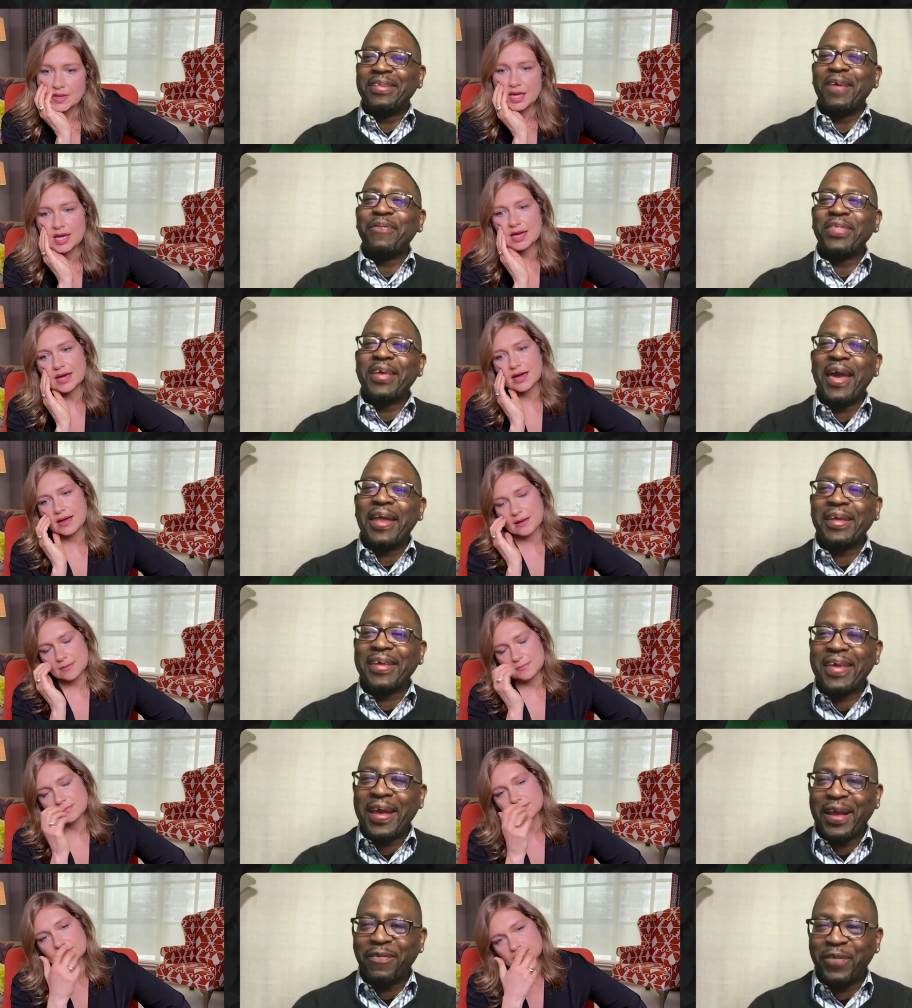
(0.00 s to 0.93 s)
Speaker 1: I definitely
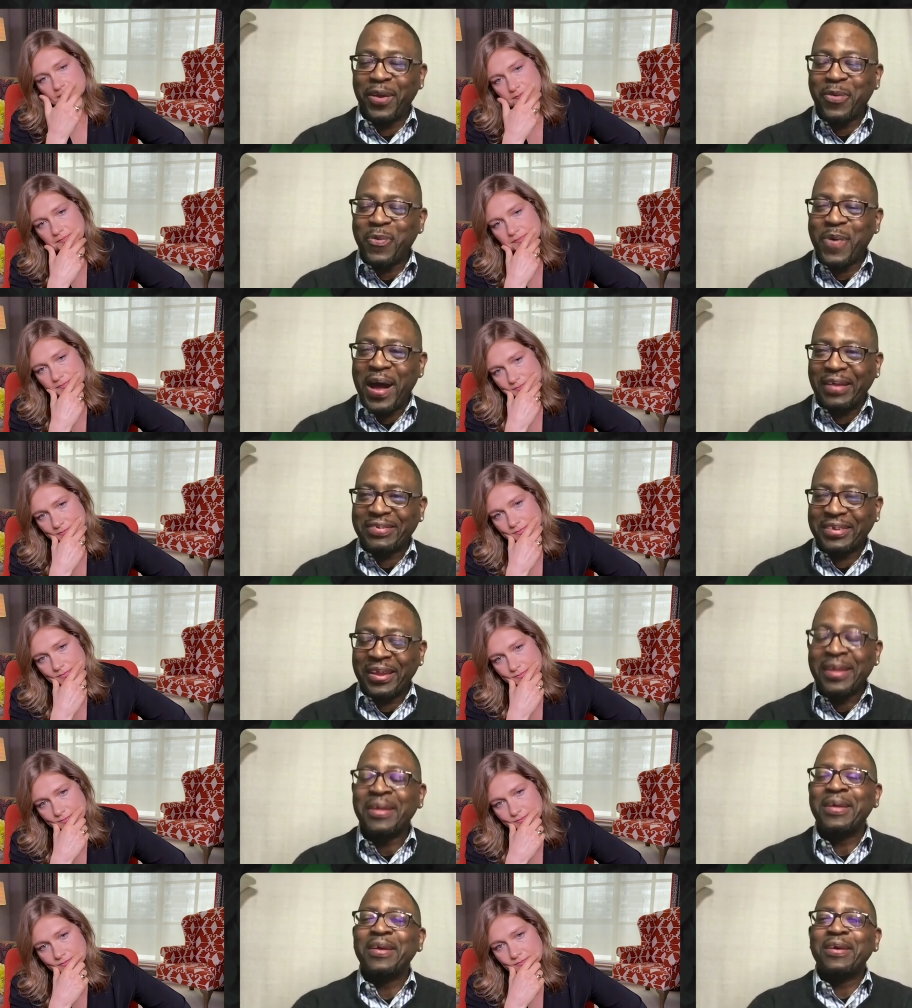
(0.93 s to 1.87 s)
had a kick of it
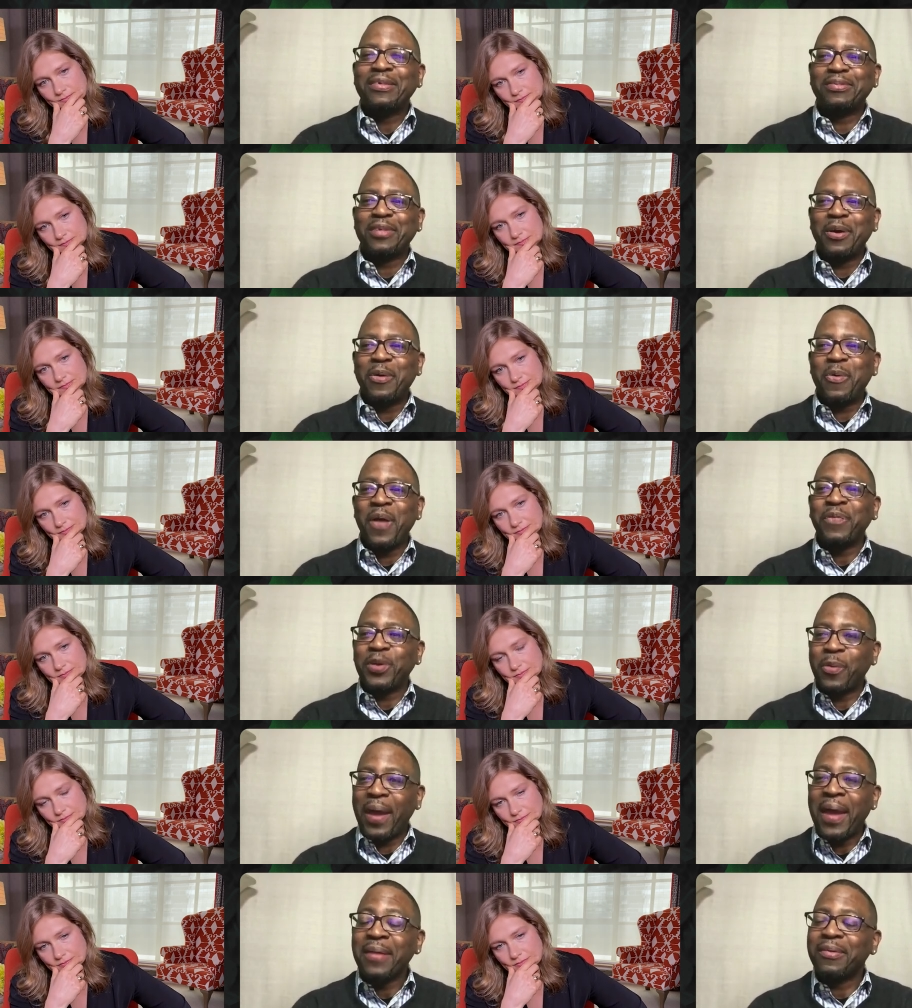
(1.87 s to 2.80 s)
watching it. So
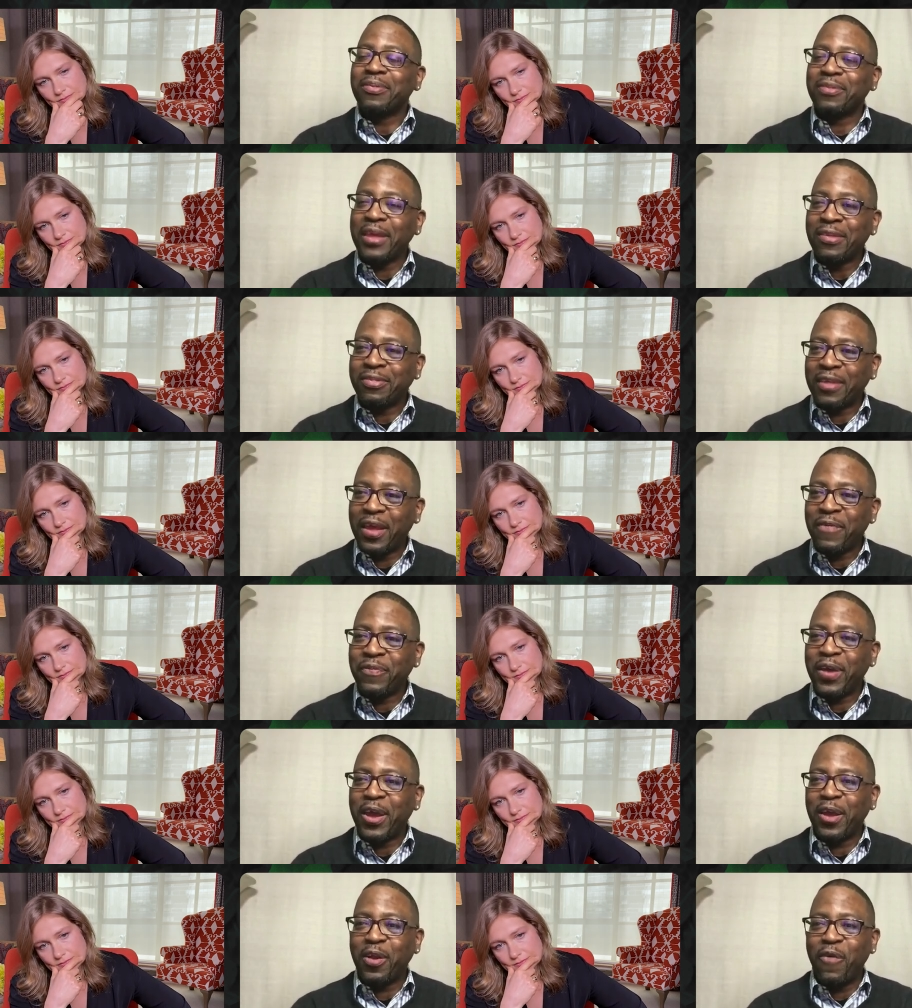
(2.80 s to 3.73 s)
wherever you're at, stay
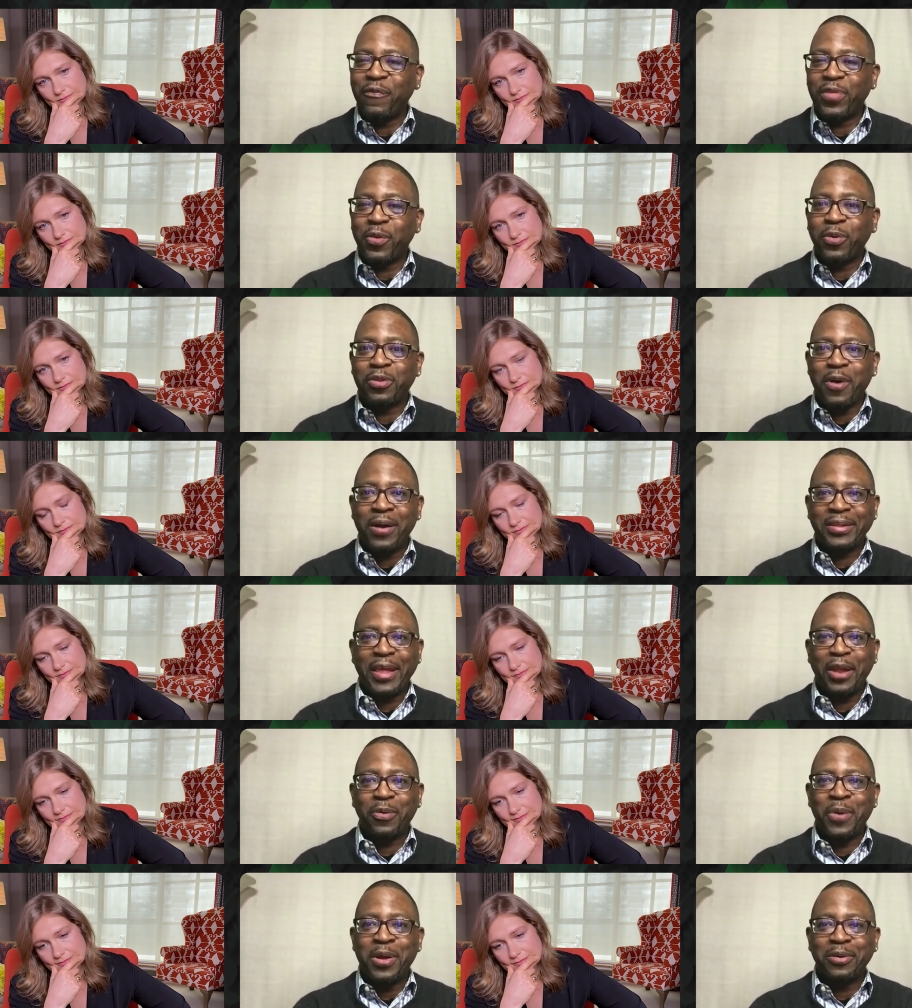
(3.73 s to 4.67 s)
safe and hopefully we'll
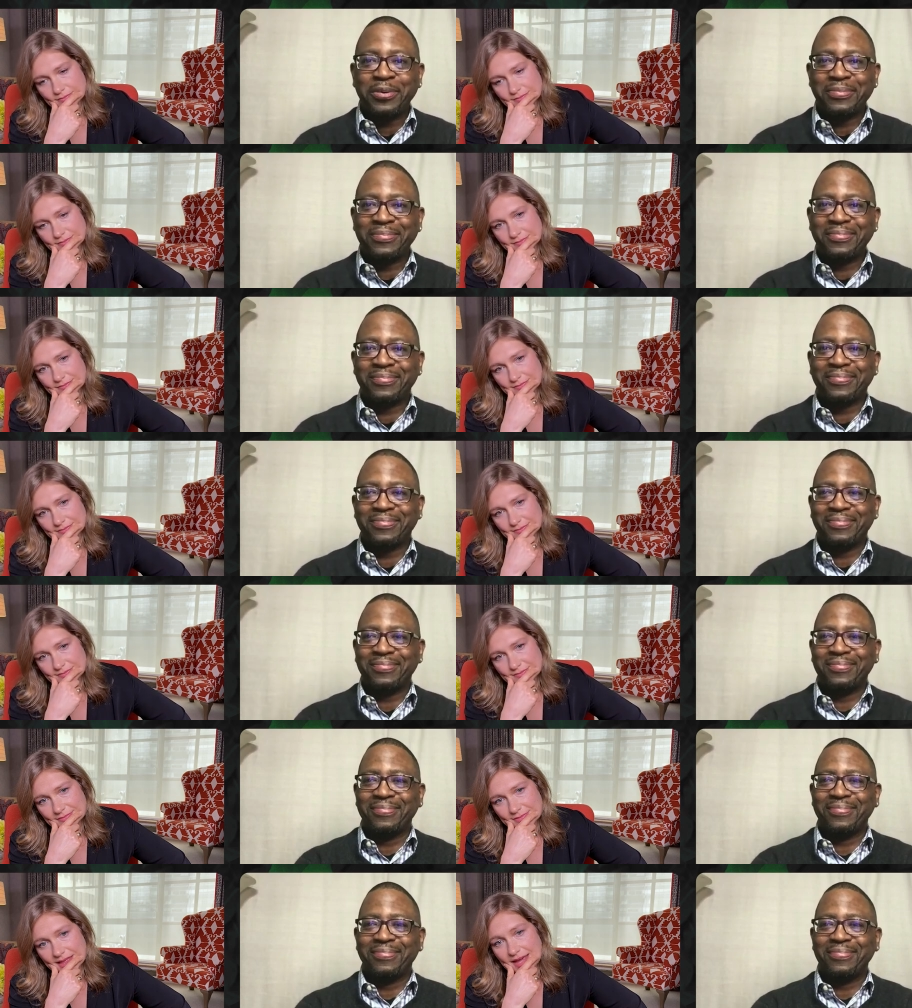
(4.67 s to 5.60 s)
talk down the road.
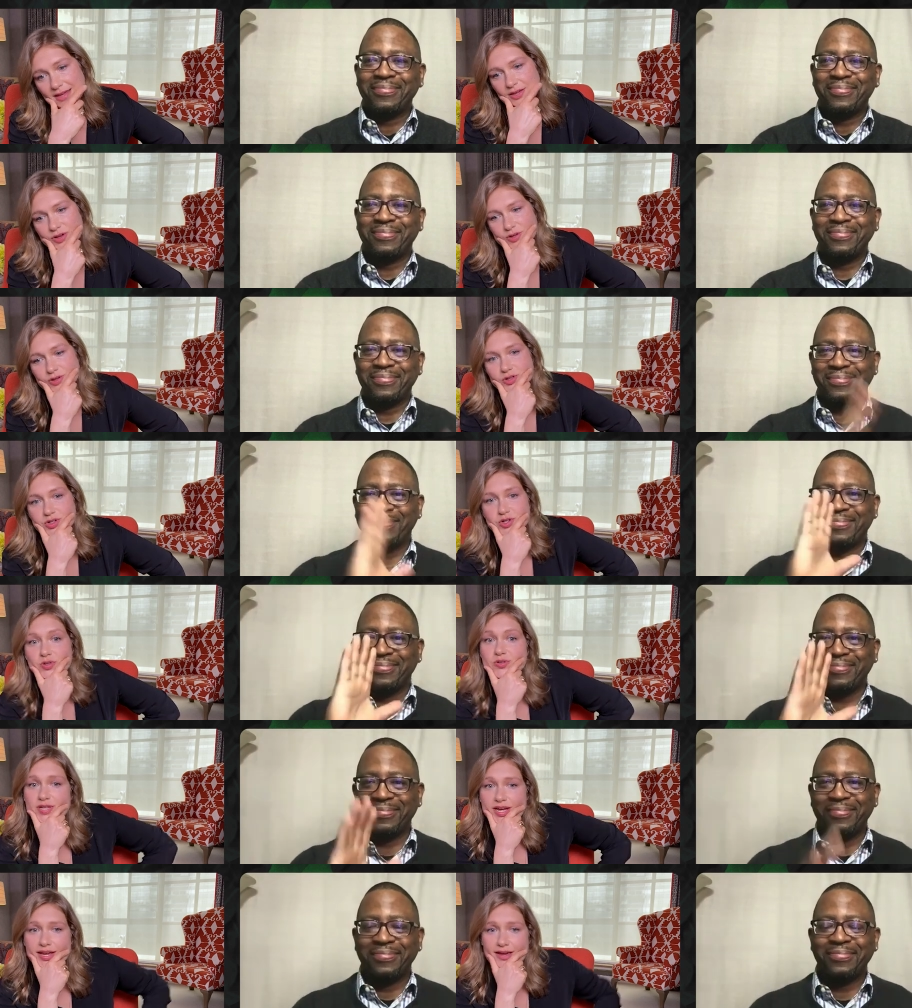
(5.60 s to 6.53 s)
Speaker 2: Thank you. You too.
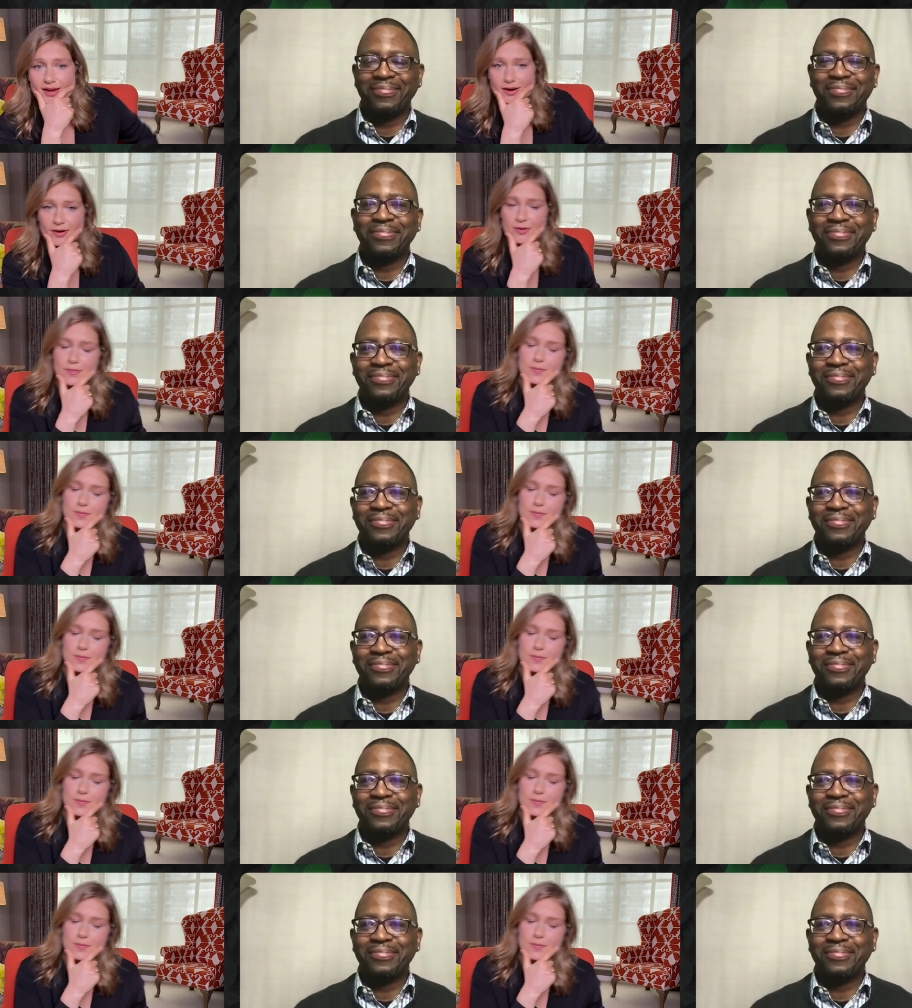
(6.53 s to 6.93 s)
Take care.